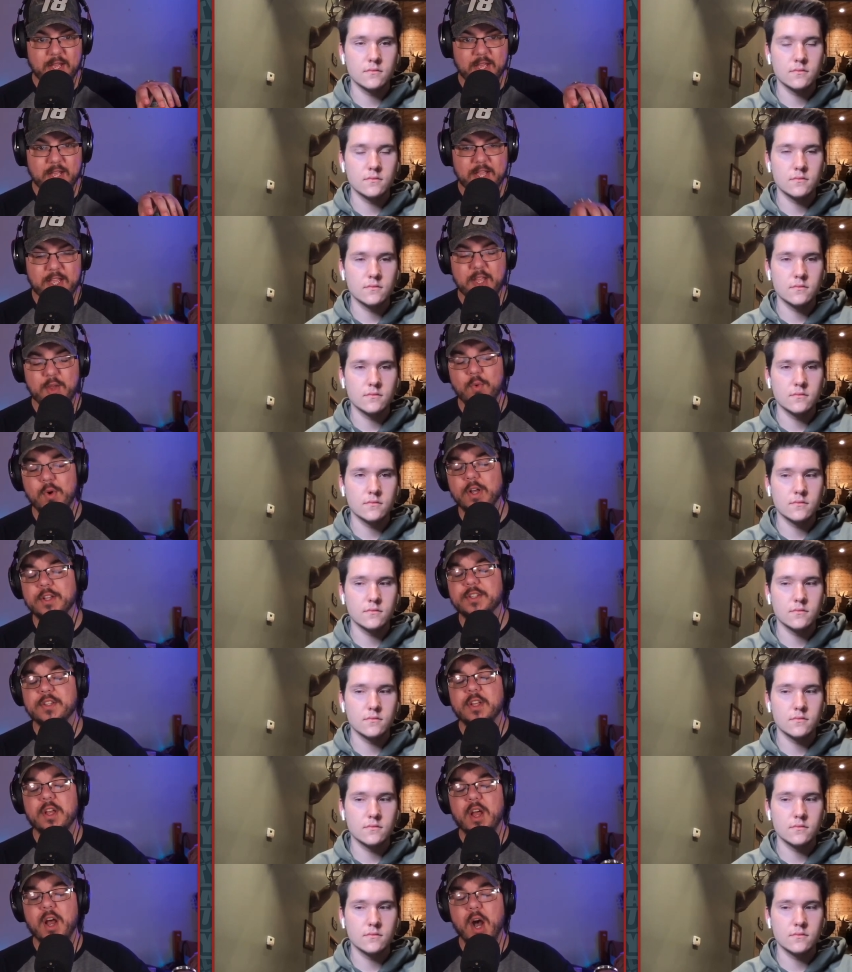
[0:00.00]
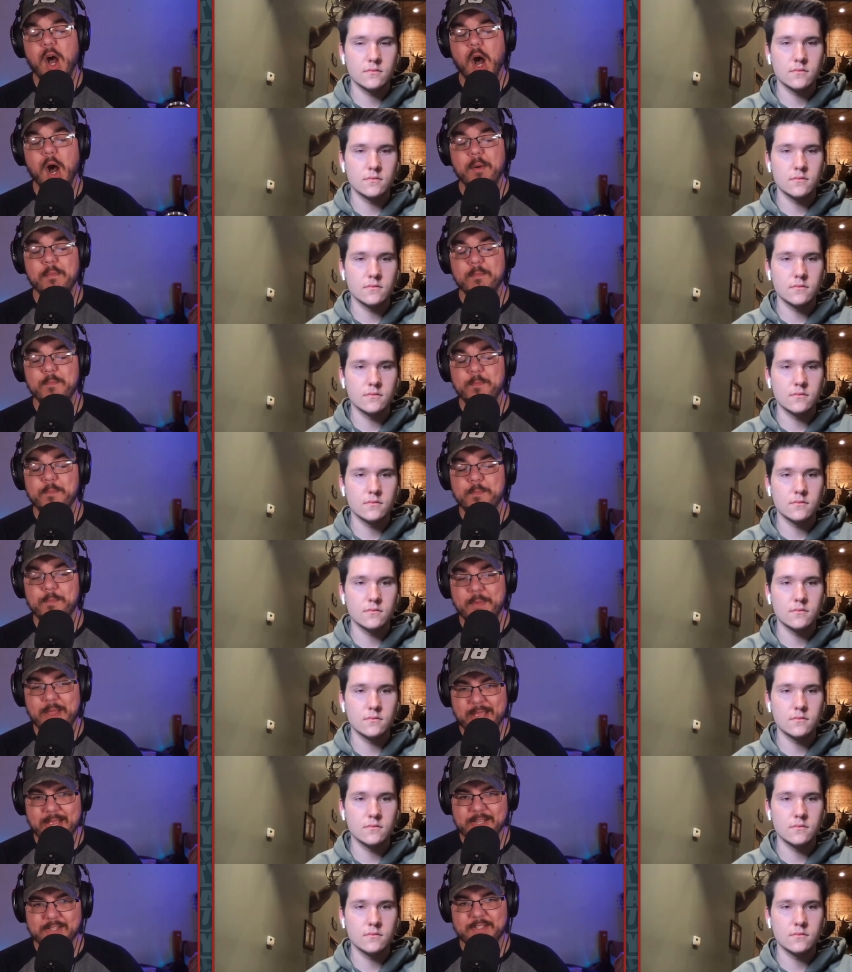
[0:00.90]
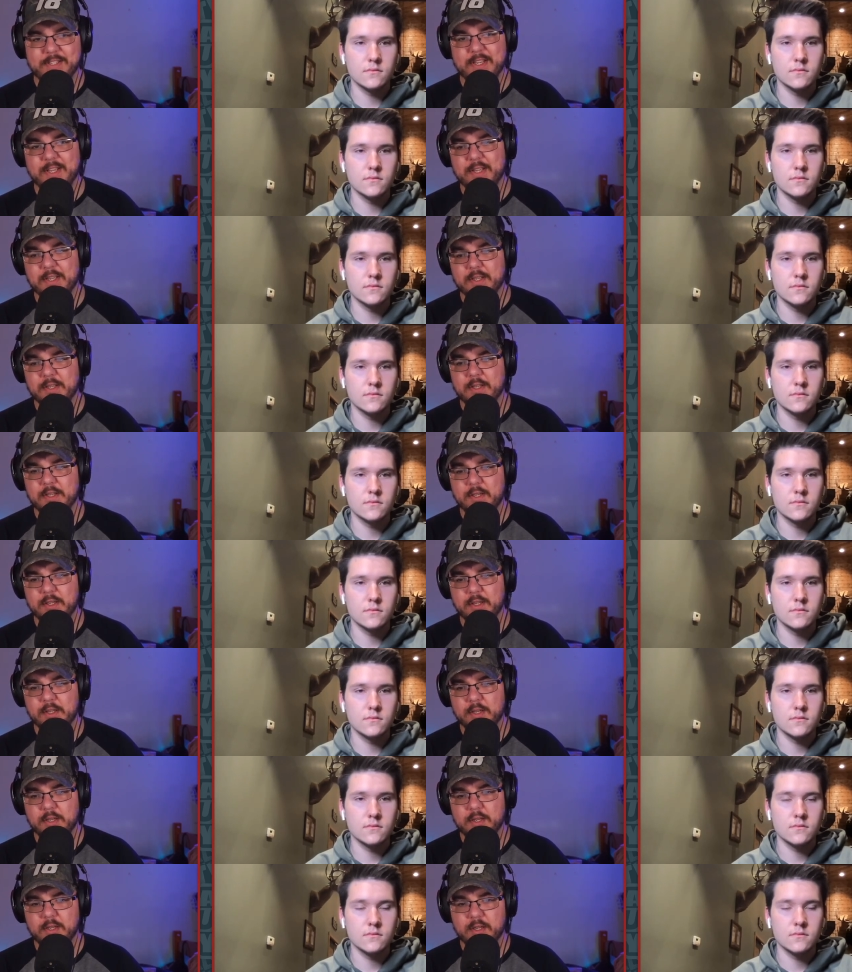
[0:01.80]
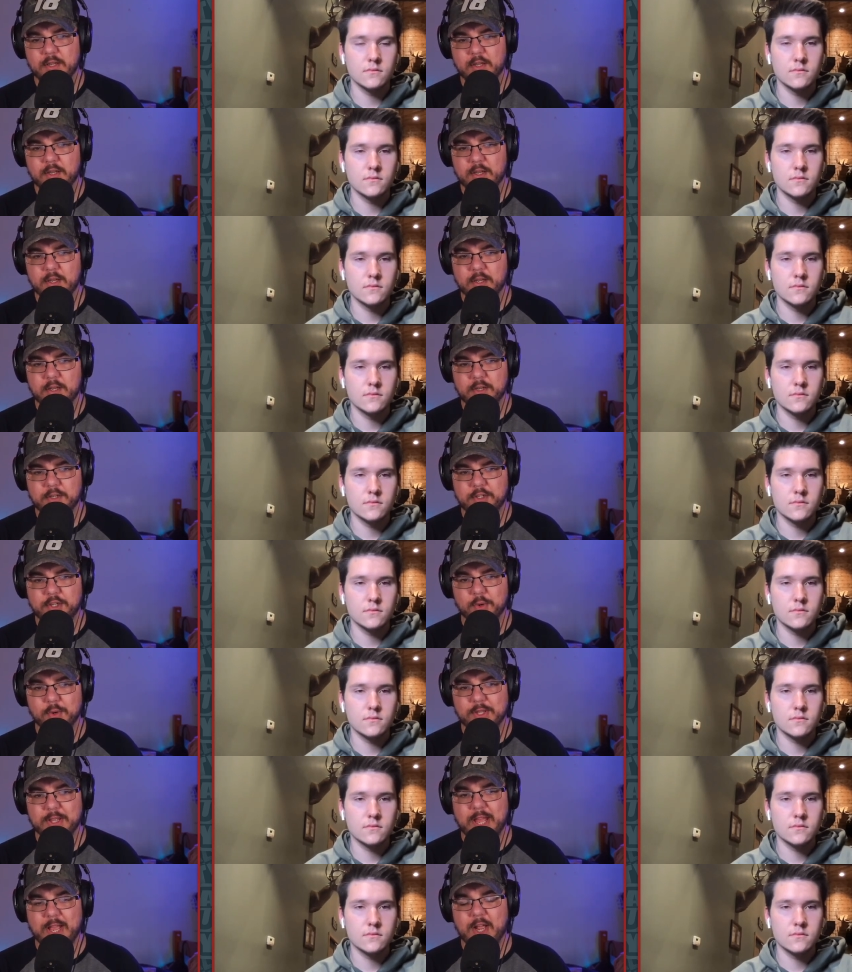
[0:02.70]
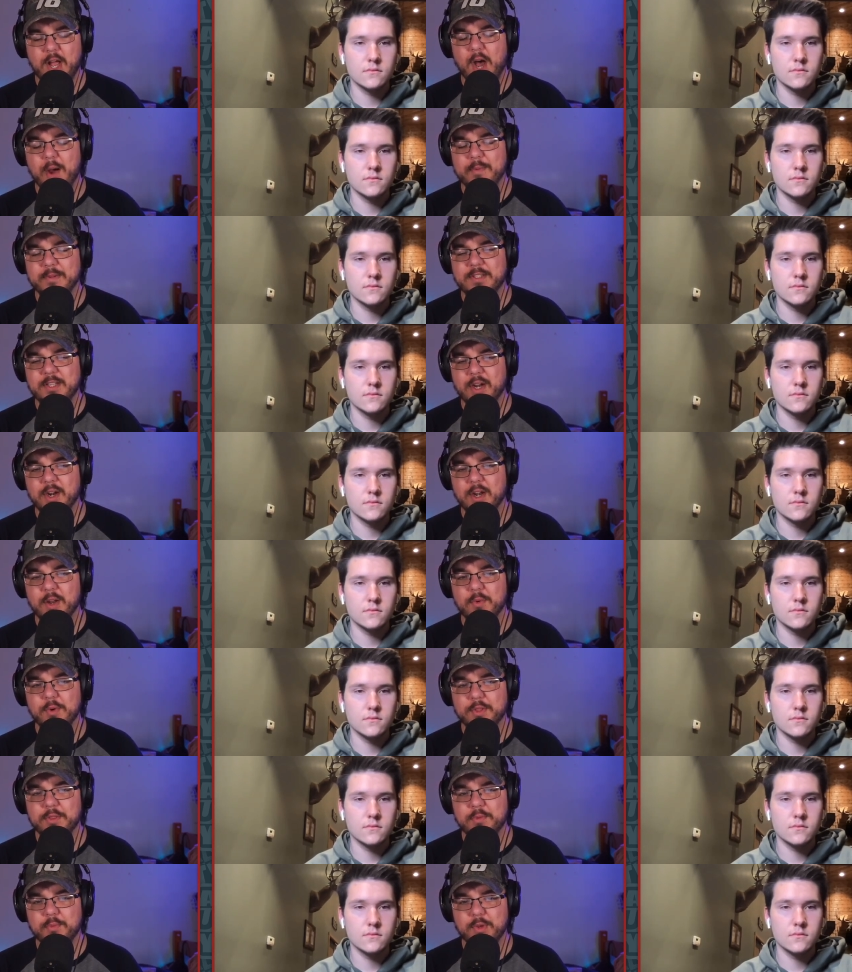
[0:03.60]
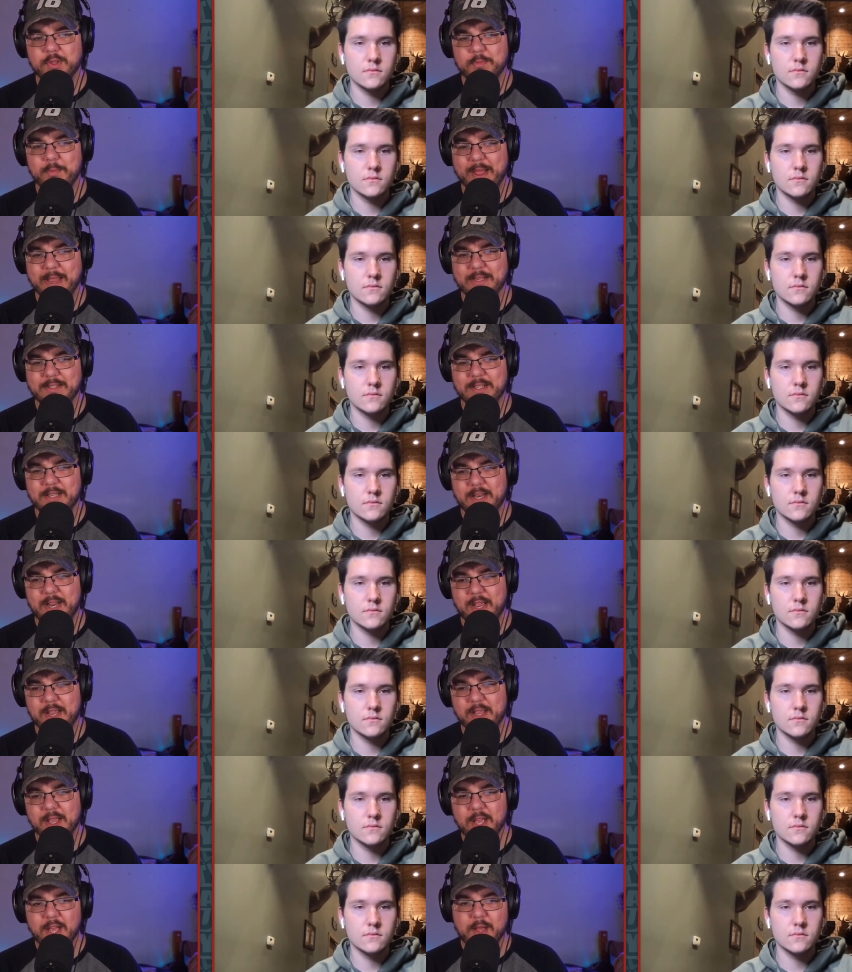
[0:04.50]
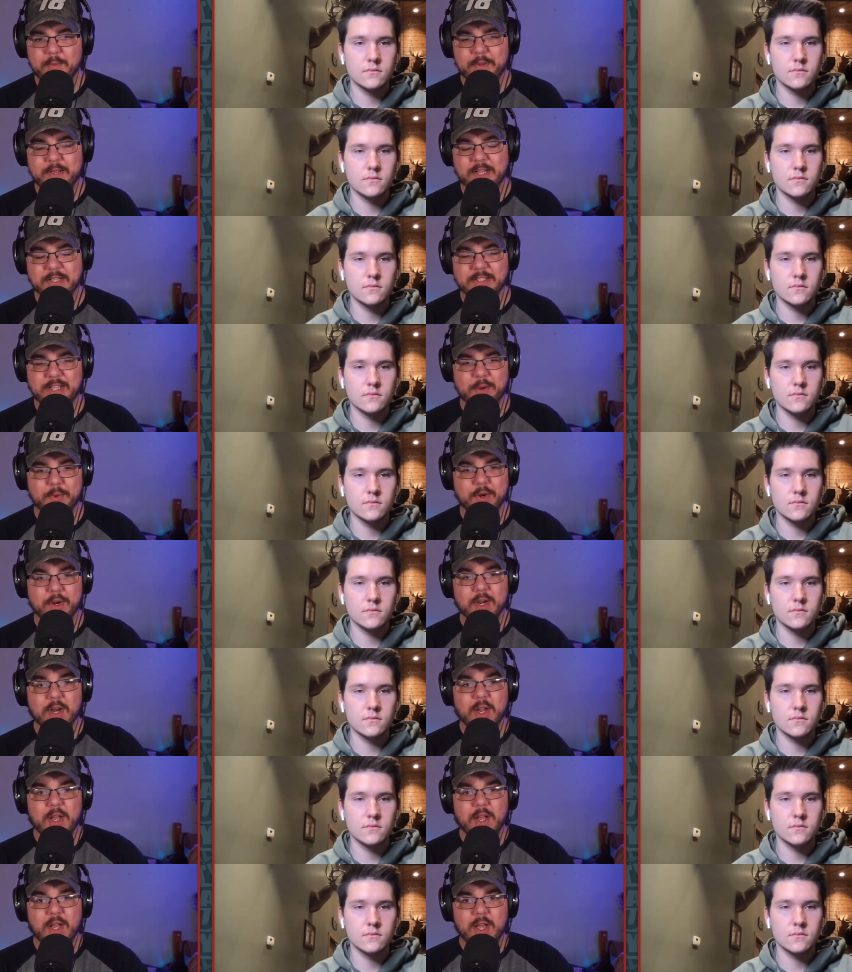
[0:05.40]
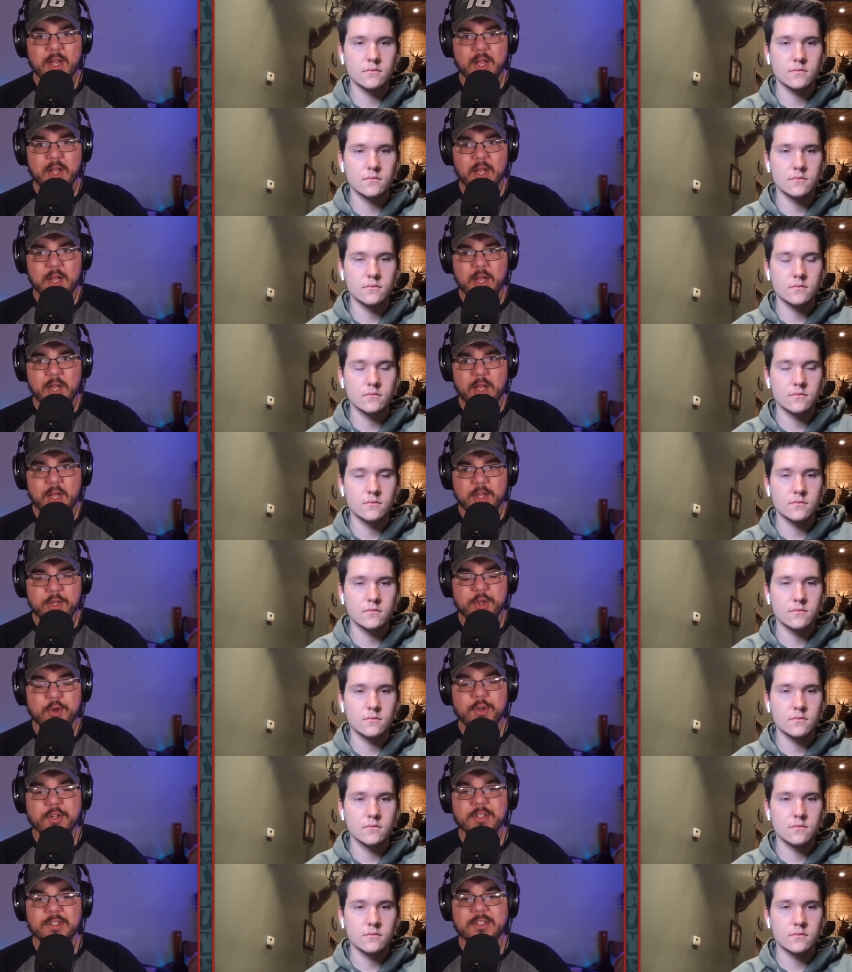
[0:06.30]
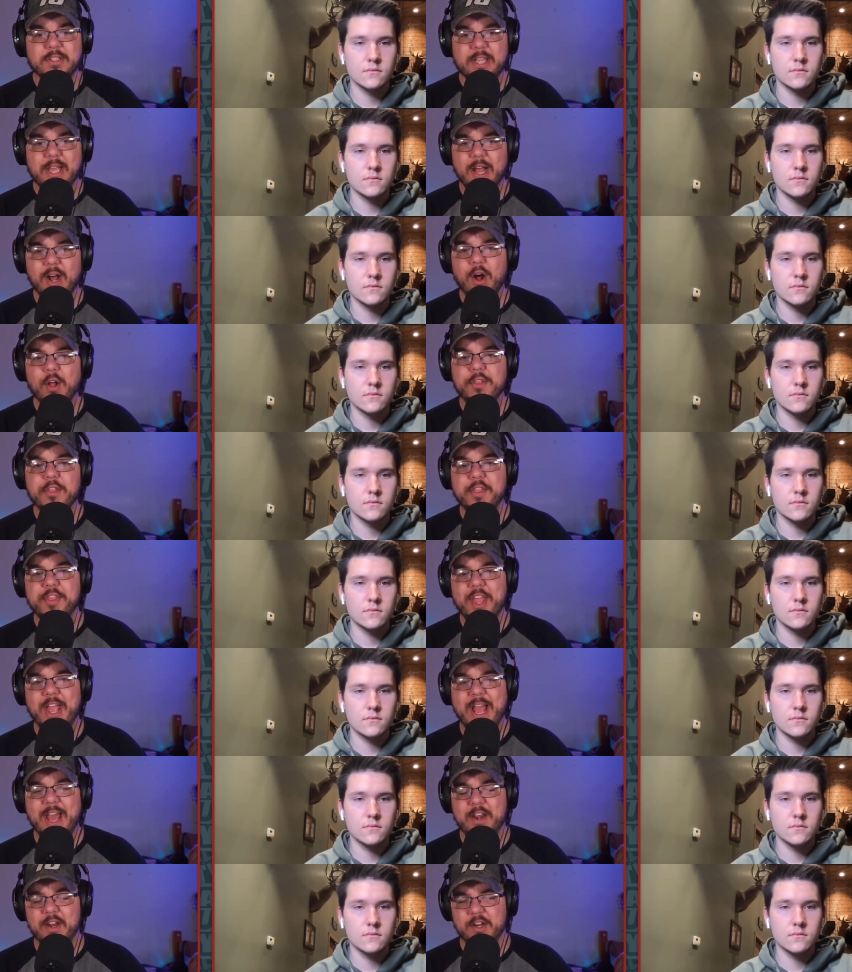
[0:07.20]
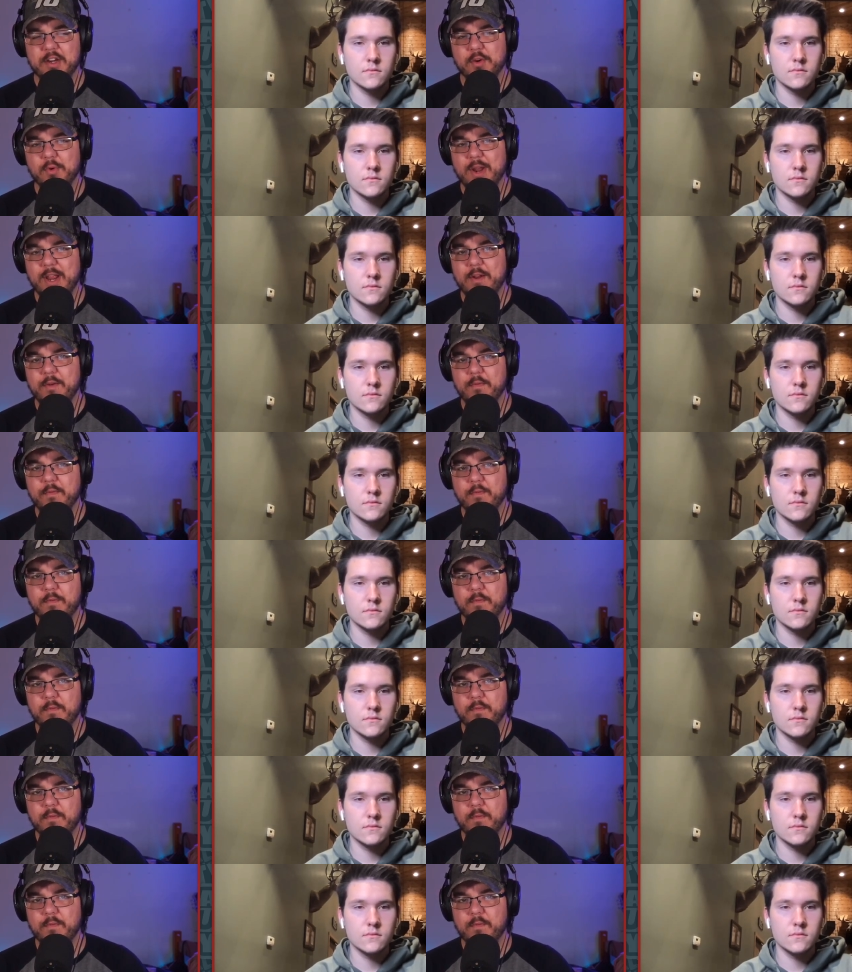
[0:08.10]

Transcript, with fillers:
Speaker 1: he was amazing doing that commentary with with Mike Tenay because they were you can tell that they had a great